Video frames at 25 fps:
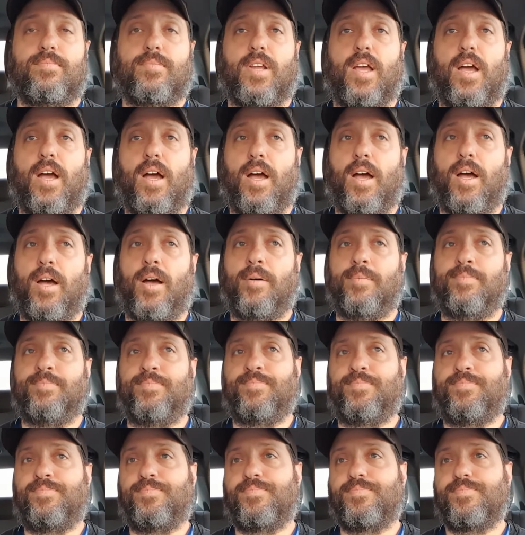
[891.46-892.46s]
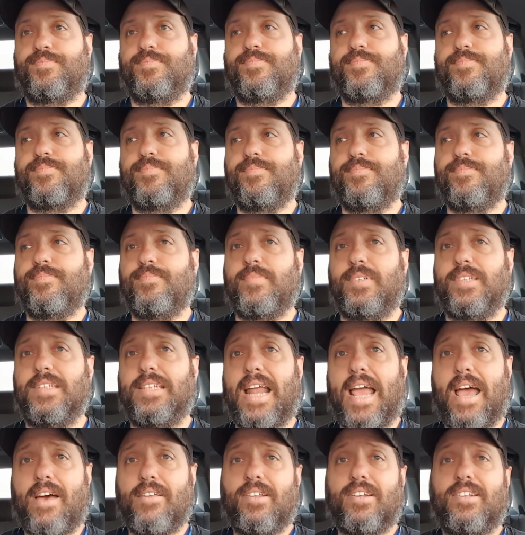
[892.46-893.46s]

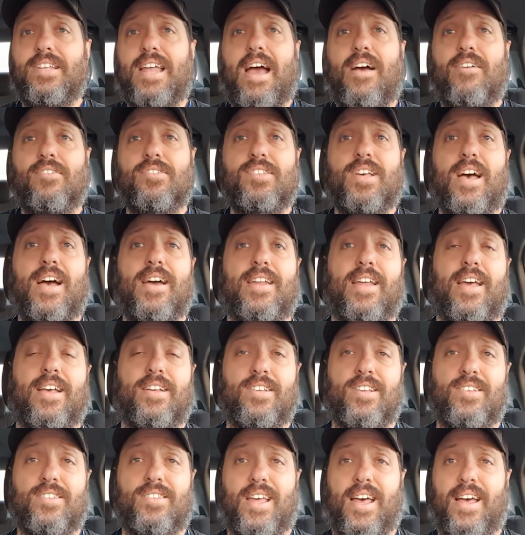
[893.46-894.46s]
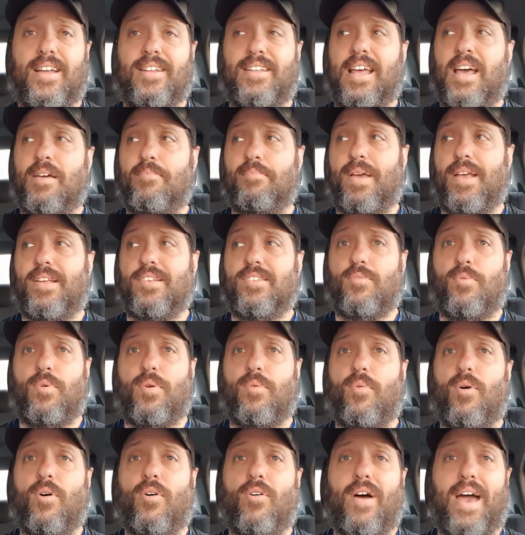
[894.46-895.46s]
Now the downside is that means that
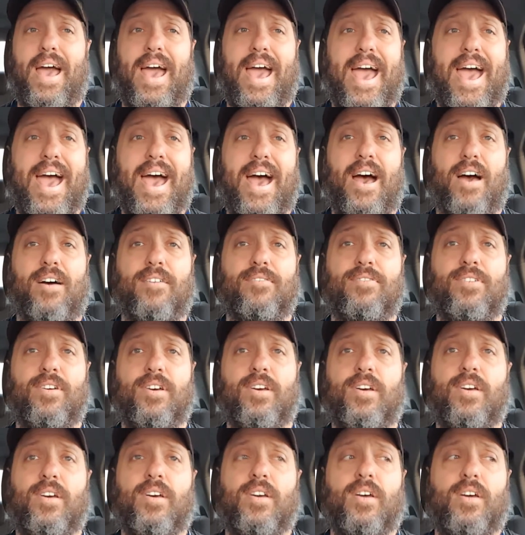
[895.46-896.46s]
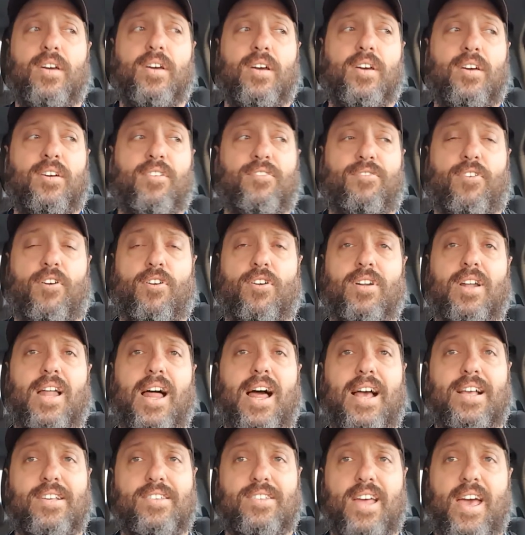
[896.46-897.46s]
we won't have
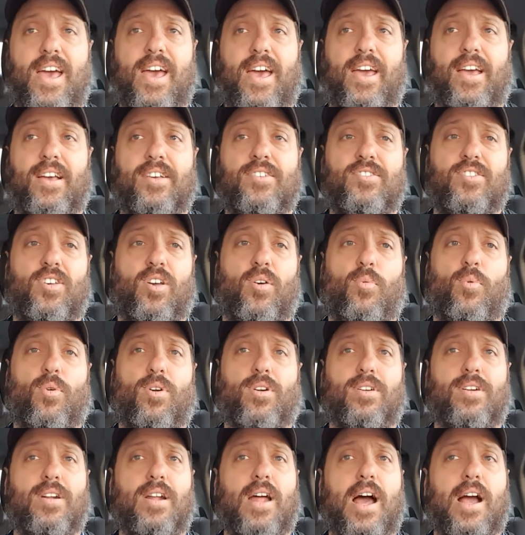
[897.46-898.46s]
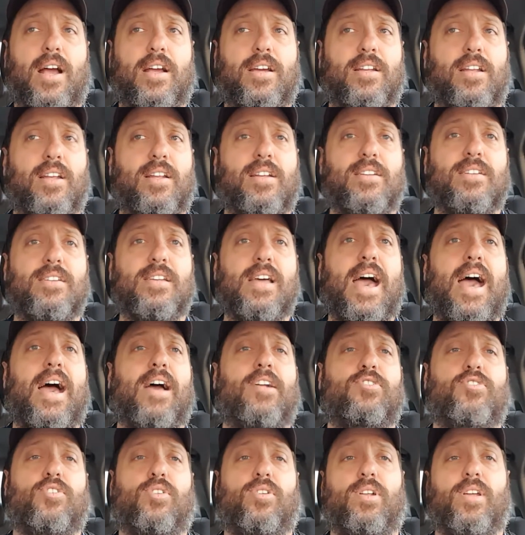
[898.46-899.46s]
fertilized eggs, so we're not going to
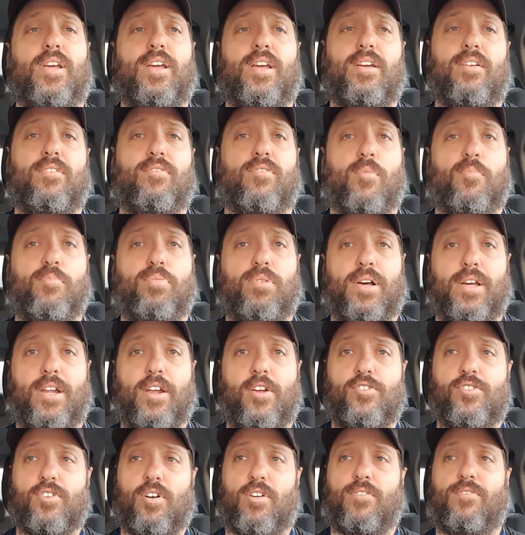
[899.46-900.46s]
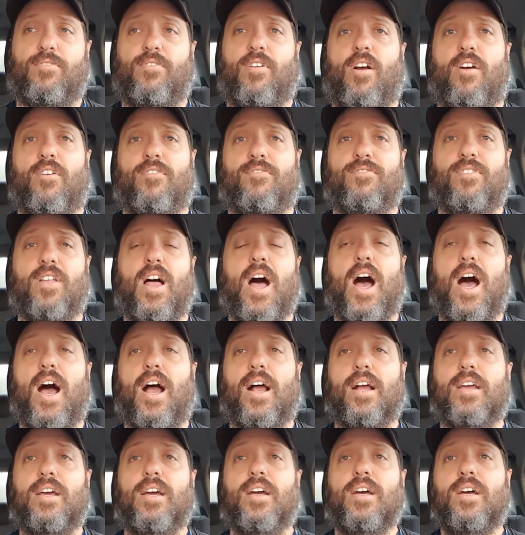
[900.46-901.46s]
naturally replenish our
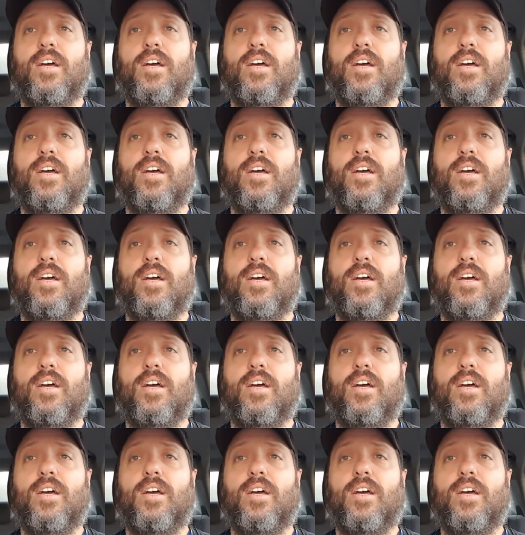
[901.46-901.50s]
flock.